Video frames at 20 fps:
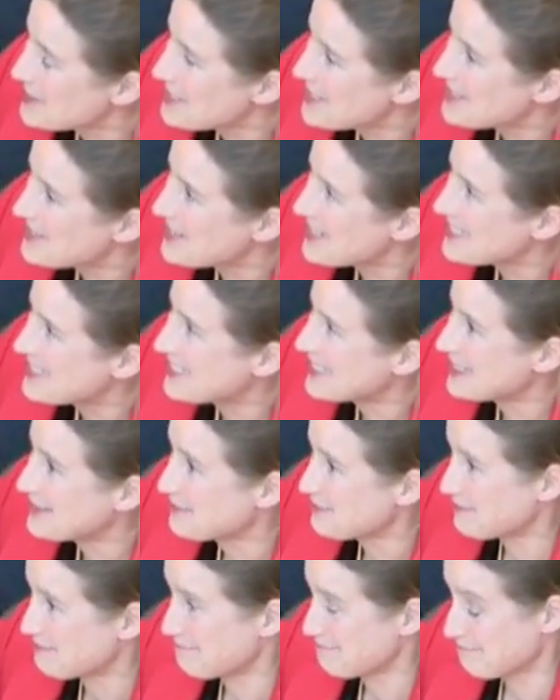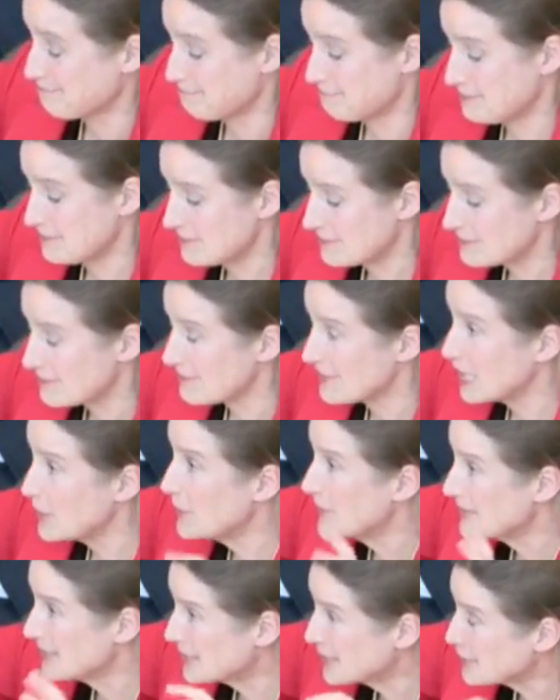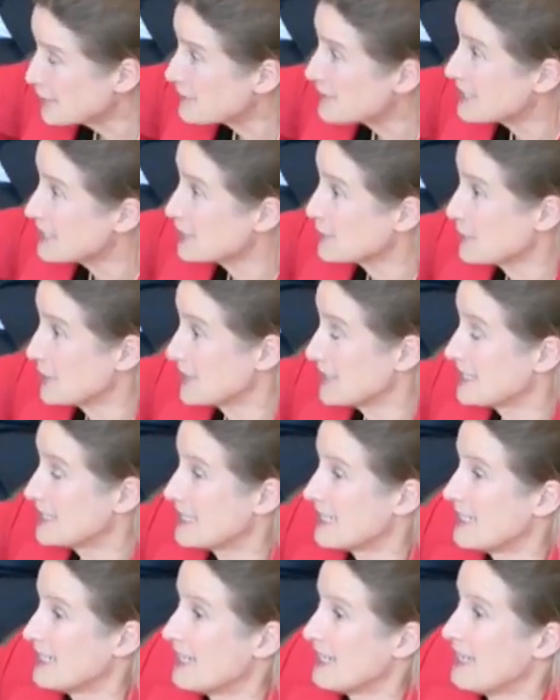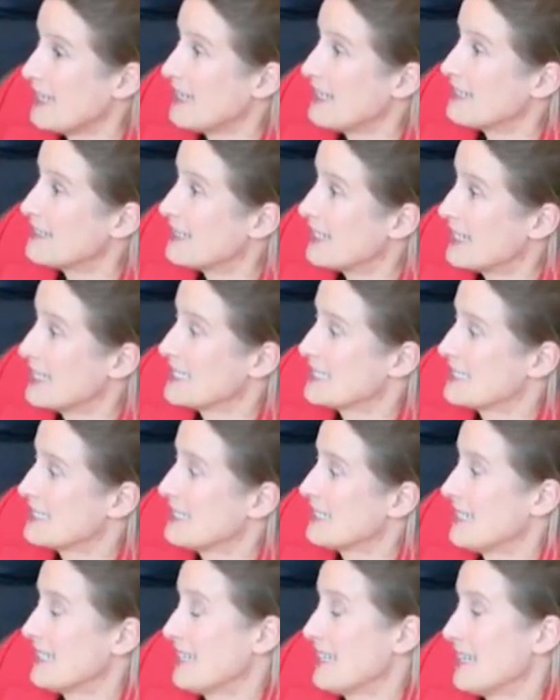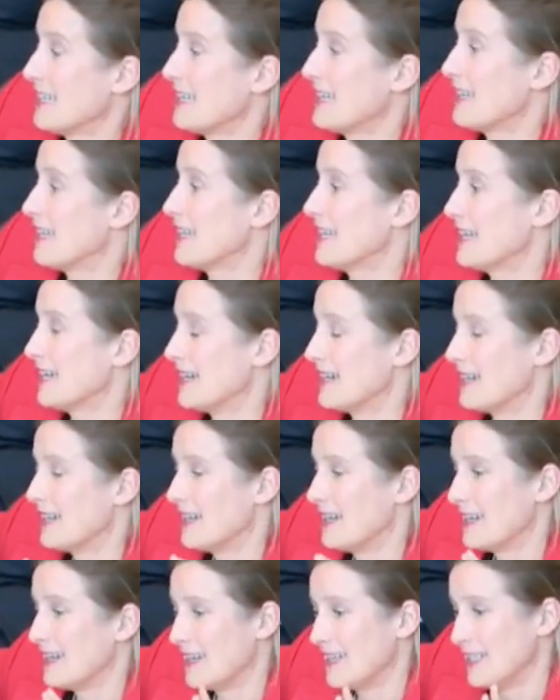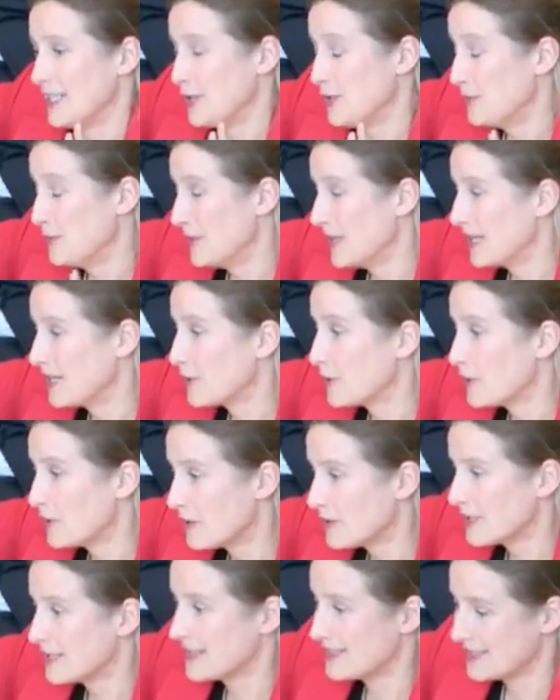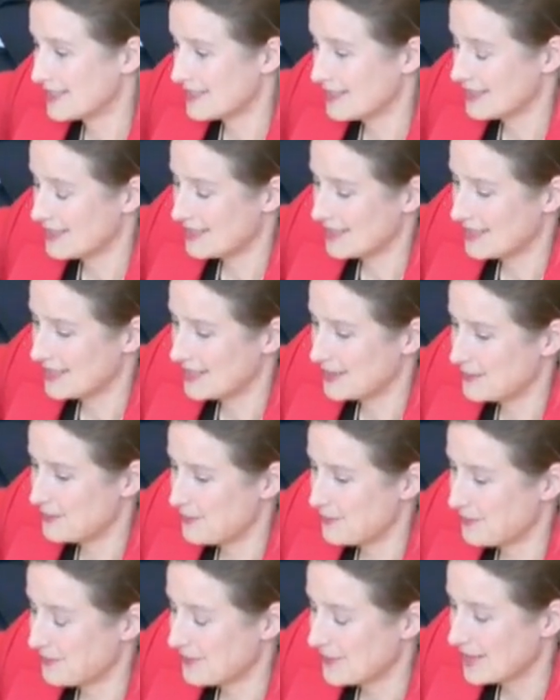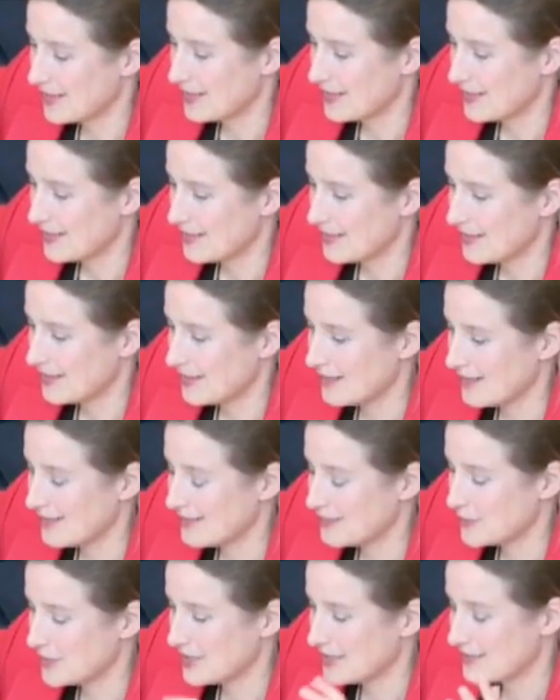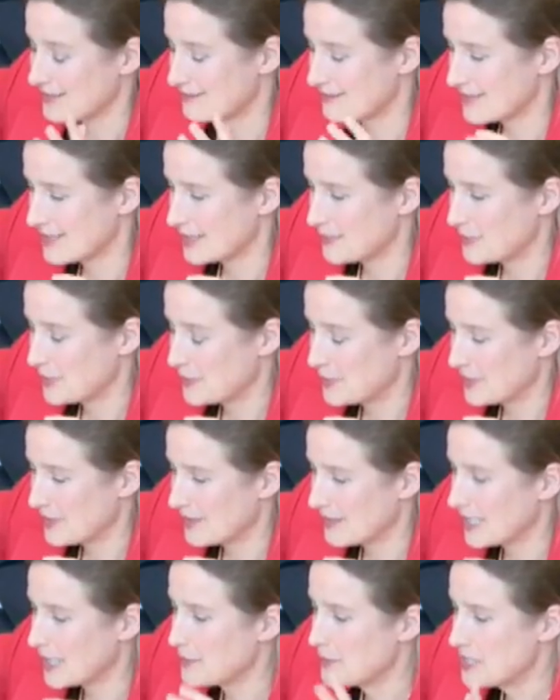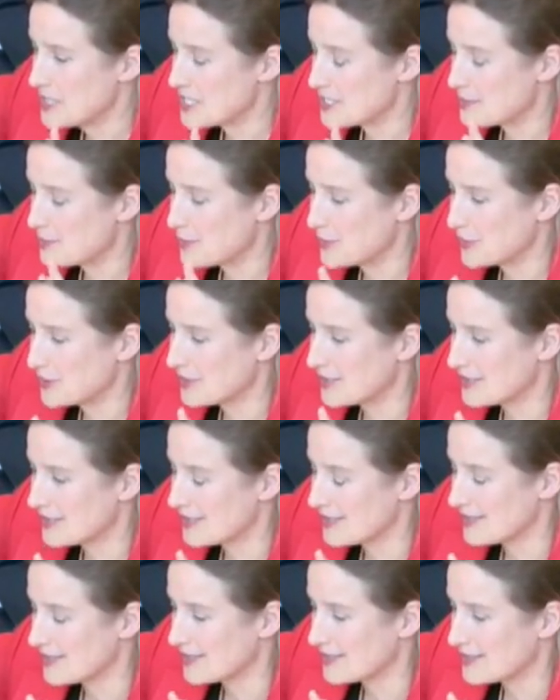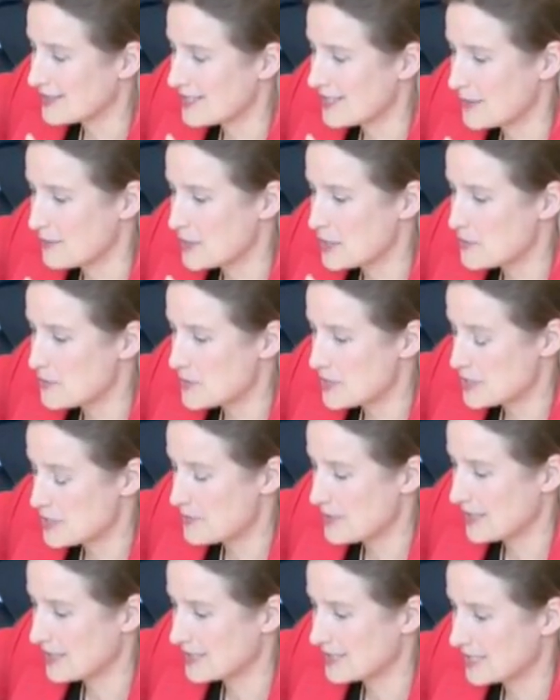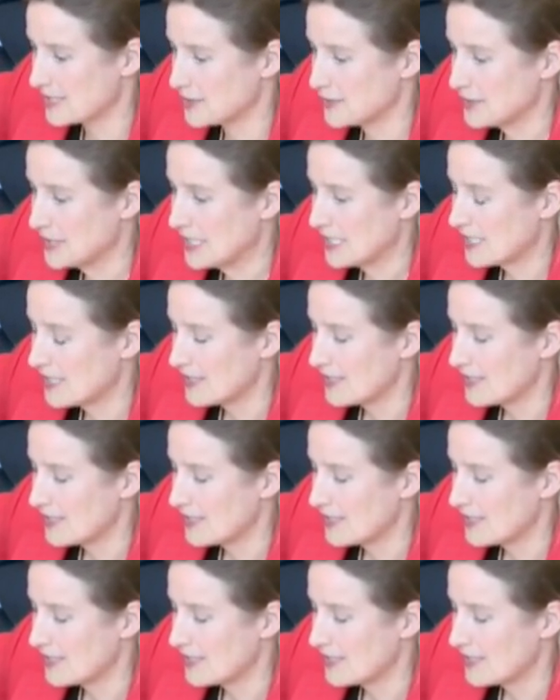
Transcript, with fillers: I was addressing. Well, the difference was that you may call it, um, well, let me, let me just put it in the timely perspective.